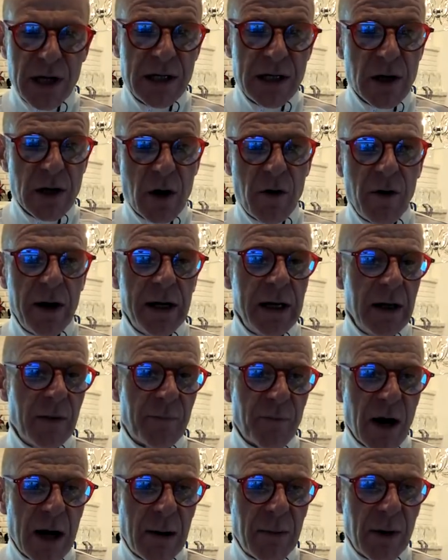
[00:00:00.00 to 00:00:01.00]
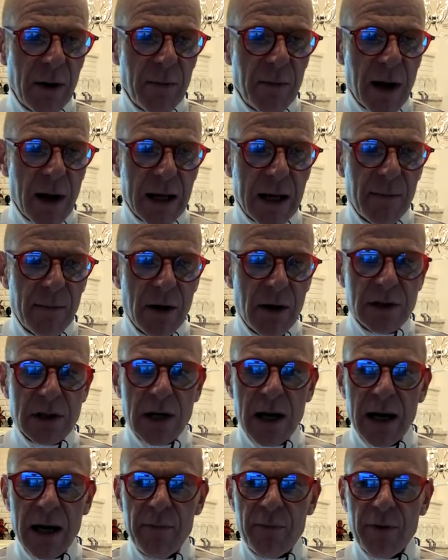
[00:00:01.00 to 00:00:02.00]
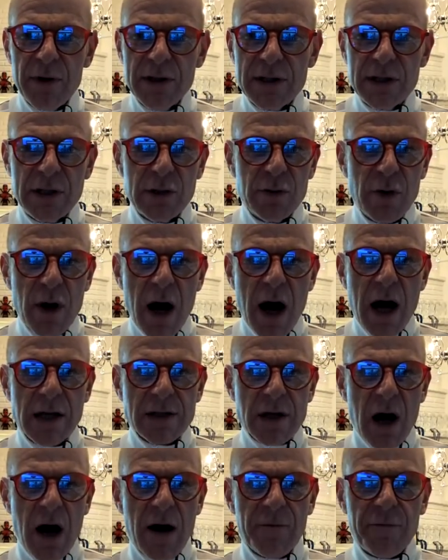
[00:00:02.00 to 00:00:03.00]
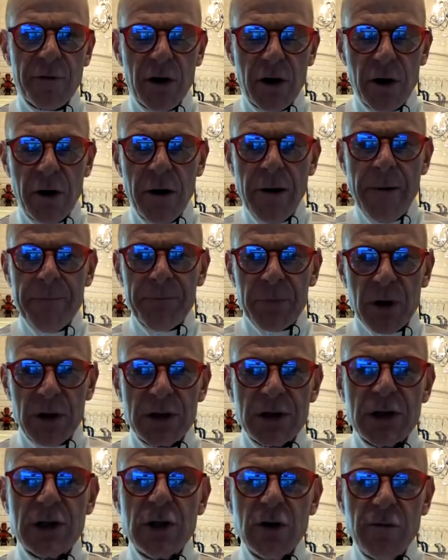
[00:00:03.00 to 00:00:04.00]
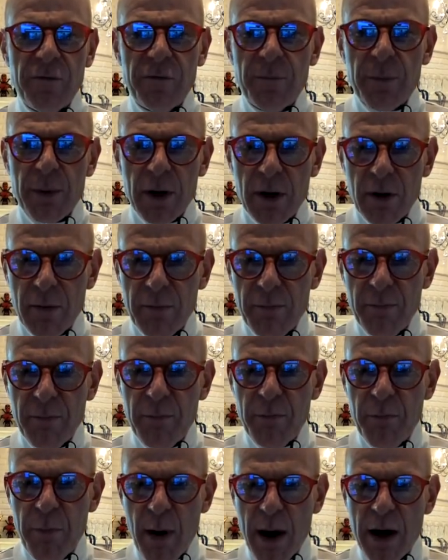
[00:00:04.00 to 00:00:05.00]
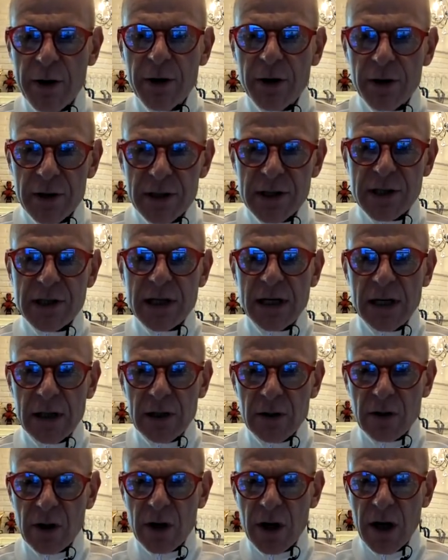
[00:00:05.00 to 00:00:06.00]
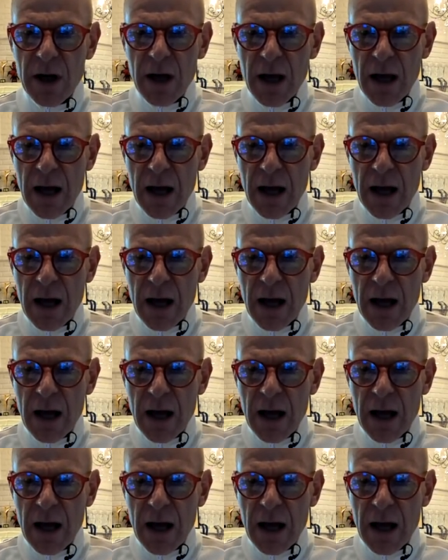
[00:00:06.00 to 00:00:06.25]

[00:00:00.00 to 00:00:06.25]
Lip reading: is already a problem. Like, most libraries do not offer a super butter silk